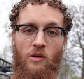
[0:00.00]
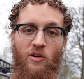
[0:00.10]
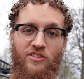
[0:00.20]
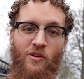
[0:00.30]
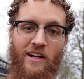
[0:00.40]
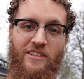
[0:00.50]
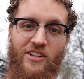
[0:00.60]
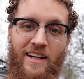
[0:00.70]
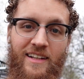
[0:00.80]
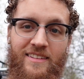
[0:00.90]
What's going on you
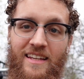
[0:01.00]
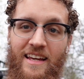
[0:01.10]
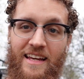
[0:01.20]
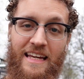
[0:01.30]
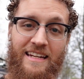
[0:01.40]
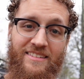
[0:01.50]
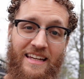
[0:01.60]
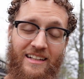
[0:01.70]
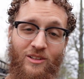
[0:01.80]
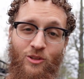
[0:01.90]
guys? It is
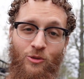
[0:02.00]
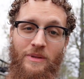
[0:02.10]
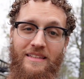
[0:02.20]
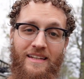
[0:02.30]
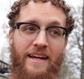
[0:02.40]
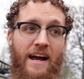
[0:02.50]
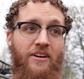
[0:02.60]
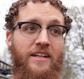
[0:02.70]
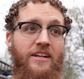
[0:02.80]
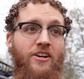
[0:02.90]
a gloomy day out
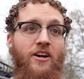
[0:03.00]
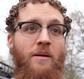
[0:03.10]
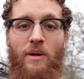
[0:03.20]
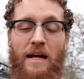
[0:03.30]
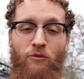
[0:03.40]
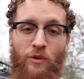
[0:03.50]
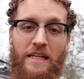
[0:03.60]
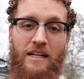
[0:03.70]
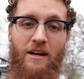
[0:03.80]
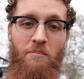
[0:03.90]
here, but I
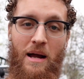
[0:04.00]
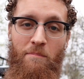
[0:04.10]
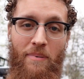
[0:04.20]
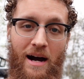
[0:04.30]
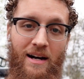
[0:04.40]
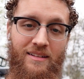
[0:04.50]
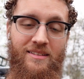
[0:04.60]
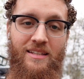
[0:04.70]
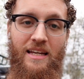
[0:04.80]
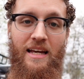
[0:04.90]
recut my
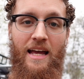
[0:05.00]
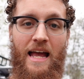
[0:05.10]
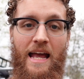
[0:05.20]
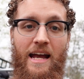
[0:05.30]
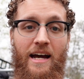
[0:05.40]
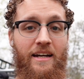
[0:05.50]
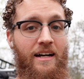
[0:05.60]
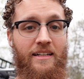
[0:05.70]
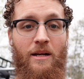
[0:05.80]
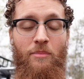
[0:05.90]
box and
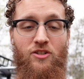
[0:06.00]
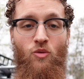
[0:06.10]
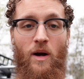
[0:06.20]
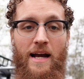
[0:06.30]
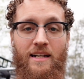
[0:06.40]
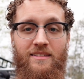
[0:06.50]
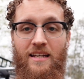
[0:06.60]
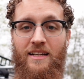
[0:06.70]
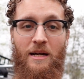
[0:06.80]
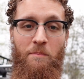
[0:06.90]
I got a bunch of wax,
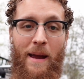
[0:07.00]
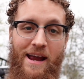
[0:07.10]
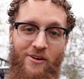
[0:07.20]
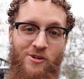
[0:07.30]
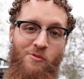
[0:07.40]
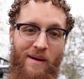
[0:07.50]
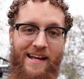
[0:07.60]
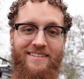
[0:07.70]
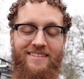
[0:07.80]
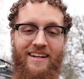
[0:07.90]
I got a pair of new
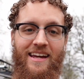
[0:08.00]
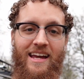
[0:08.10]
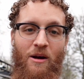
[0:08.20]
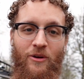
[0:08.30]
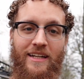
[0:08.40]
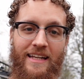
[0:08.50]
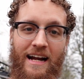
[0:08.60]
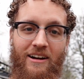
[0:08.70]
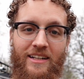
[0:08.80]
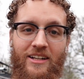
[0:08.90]
pants today, and we're gonna get
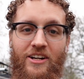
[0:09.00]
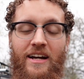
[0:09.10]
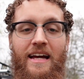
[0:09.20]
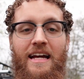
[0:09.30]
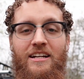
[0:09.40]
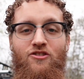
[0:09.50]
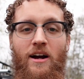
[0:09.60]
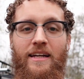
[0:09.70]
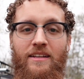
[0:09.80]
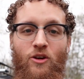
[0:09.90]
out here and
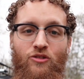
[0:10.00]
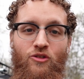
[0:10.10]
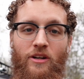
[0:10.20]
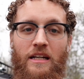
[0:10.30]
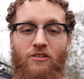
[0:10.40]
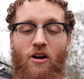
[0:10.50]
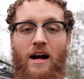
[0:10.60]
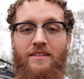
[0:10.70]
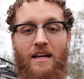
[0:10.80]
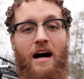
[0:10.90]
try and get those crooked
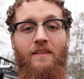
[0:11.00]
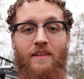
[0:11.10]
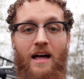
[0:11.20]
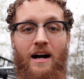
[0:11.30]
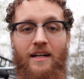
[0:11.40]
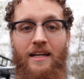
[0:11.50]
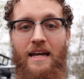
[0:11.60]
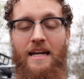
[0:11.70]
grinds on lock.